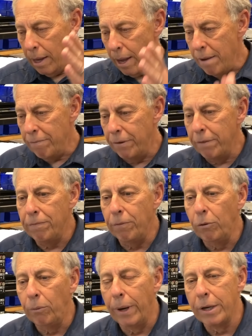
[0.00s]
every
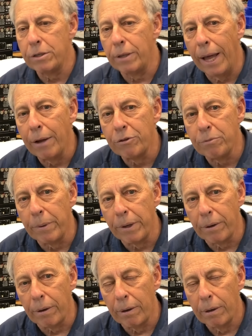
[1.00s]
full range
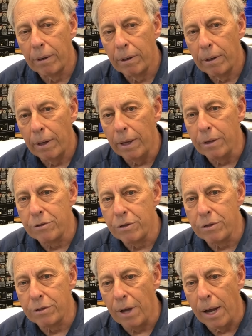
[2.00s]
loudspeaker is
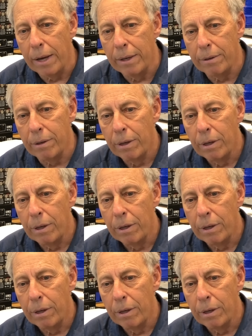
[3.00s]
designed